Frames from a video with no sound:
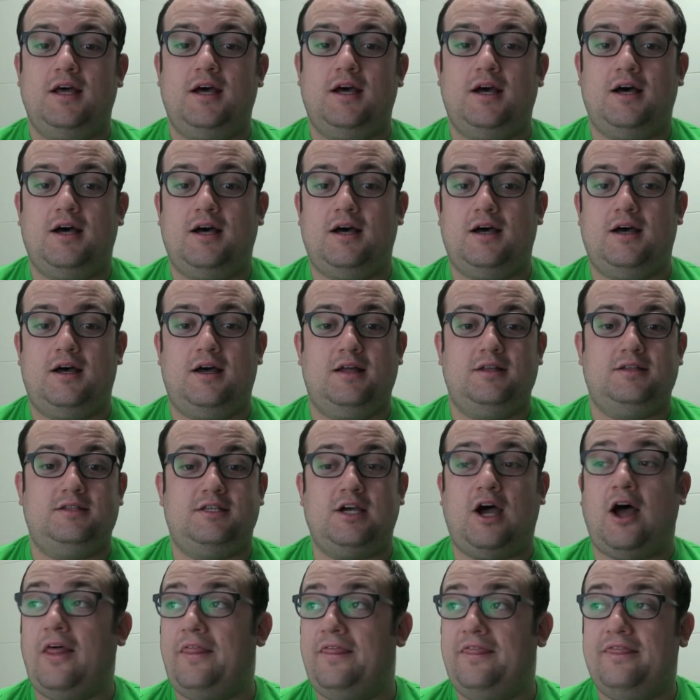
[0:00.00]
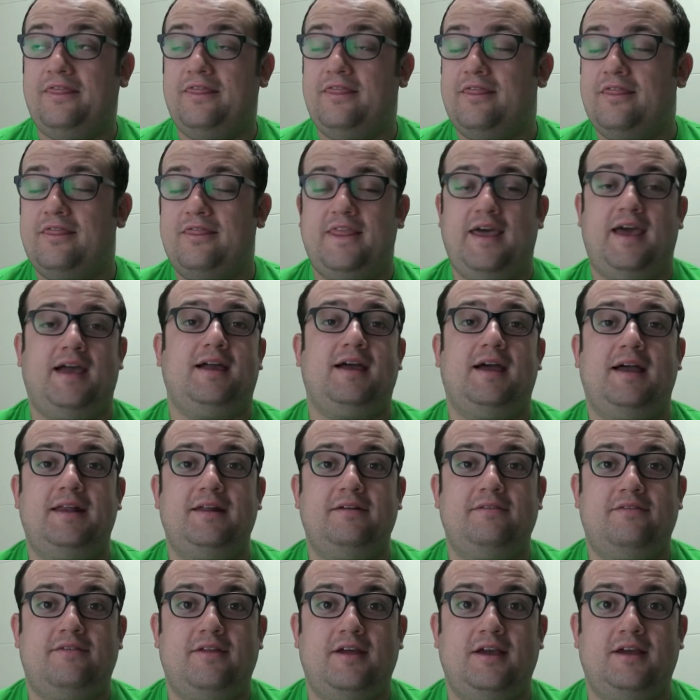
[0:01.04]
Ton, that kind
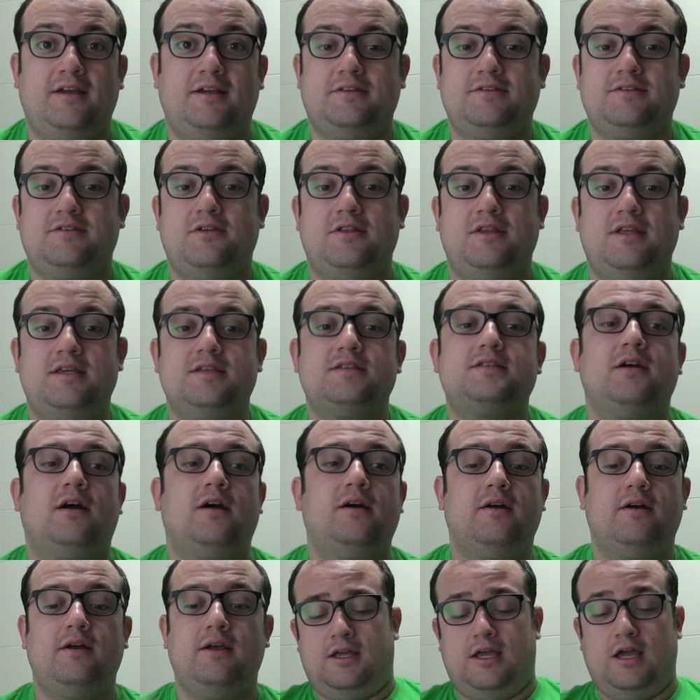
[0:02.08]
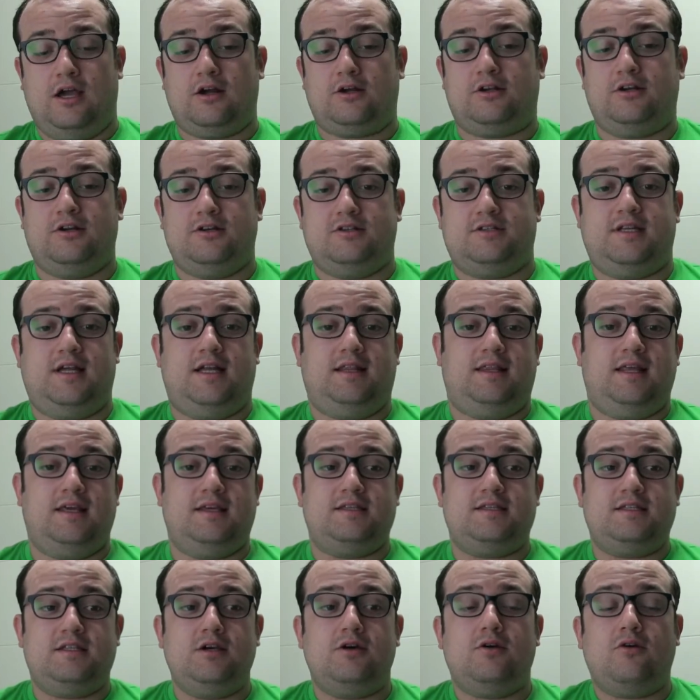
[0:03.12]
of thing. So these are characters that they
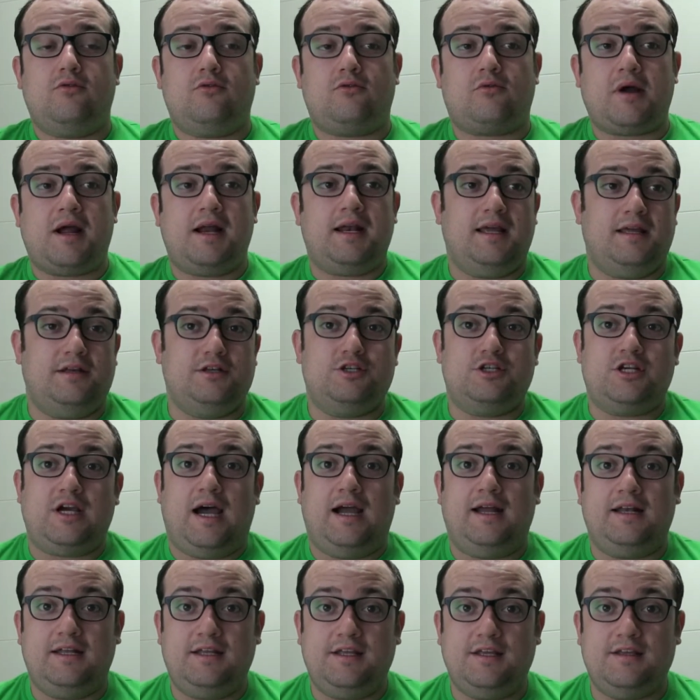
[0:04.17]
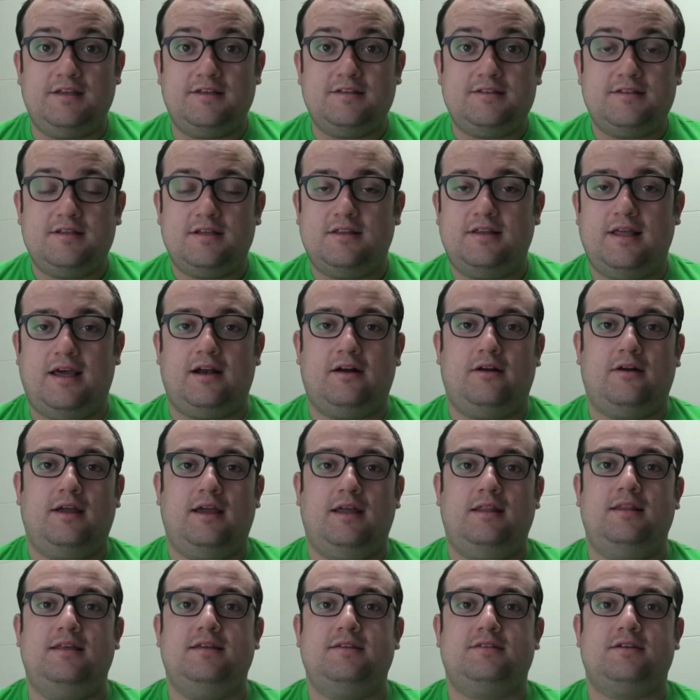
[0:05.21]
still write in Chinese that are
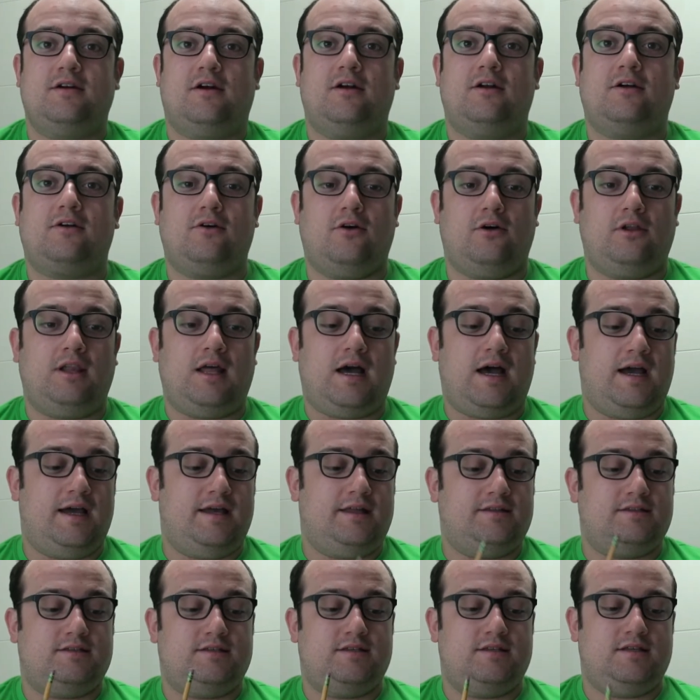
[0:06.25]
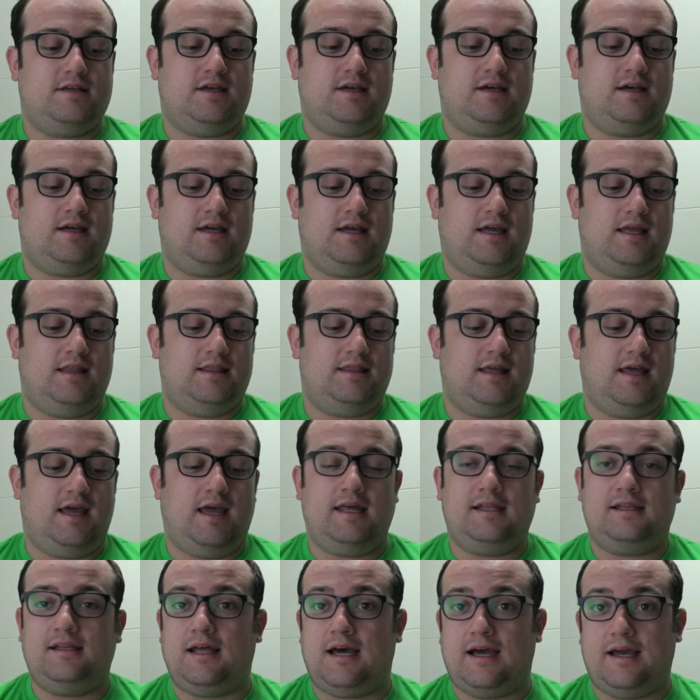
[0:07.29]
in these article lines, in the
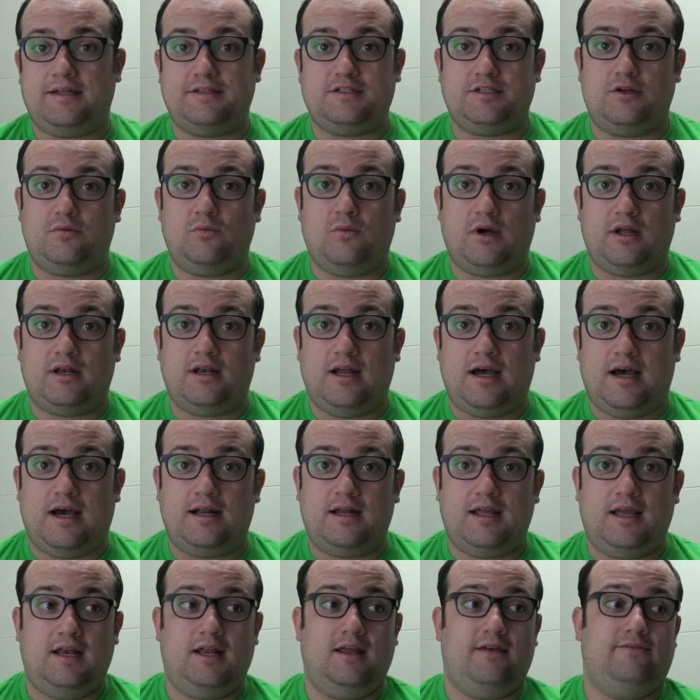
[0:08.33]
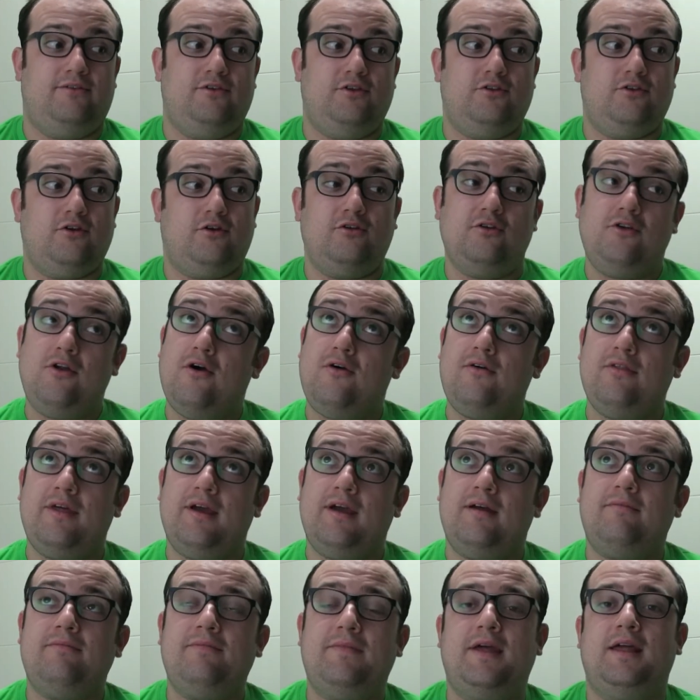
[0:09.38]
headlines and whatnot. And if you don't know
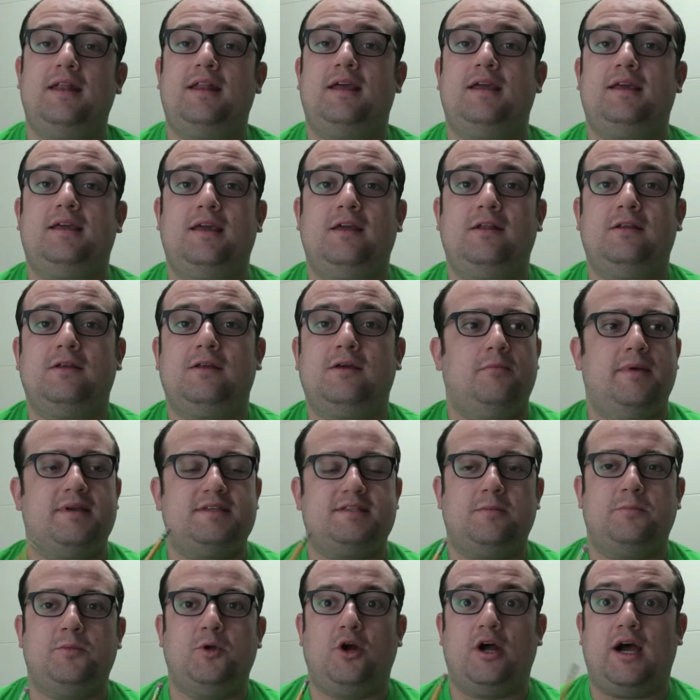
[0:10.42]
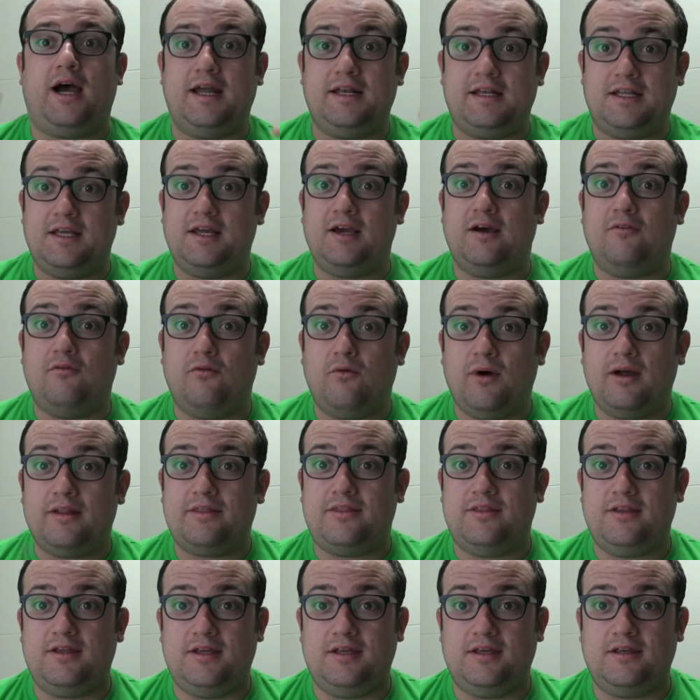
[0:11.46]
them, then it can mess up your idea of
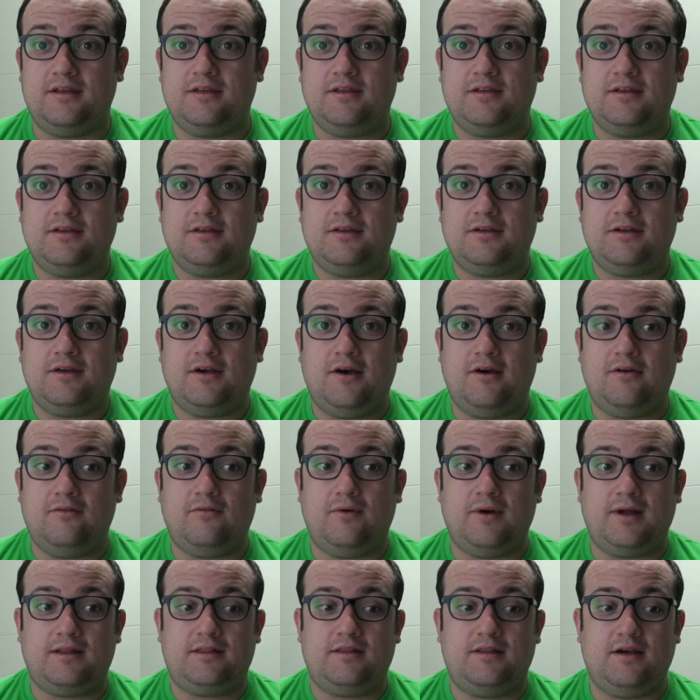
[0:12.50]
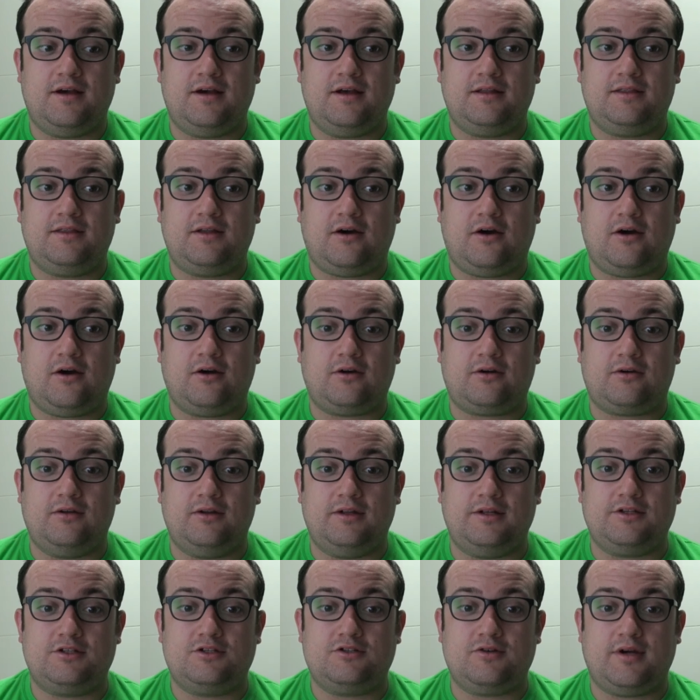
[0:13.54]
what the article
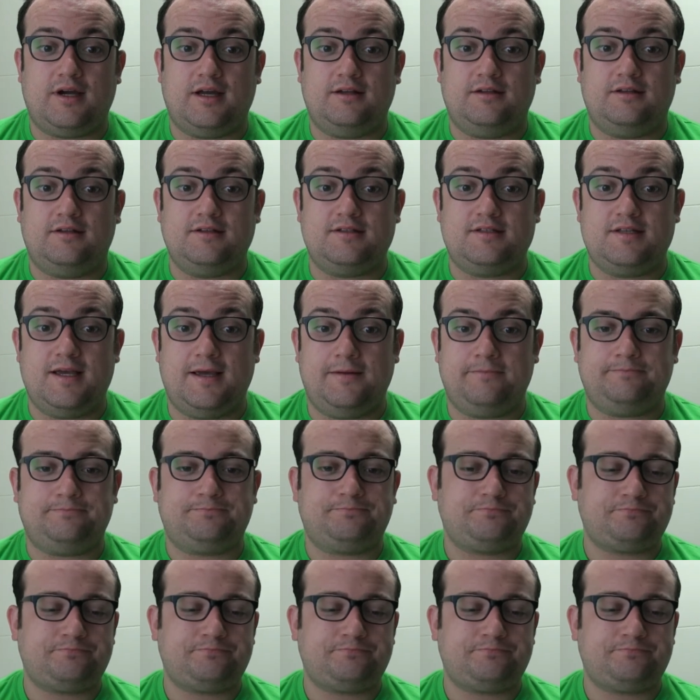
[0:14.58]
is trying to say.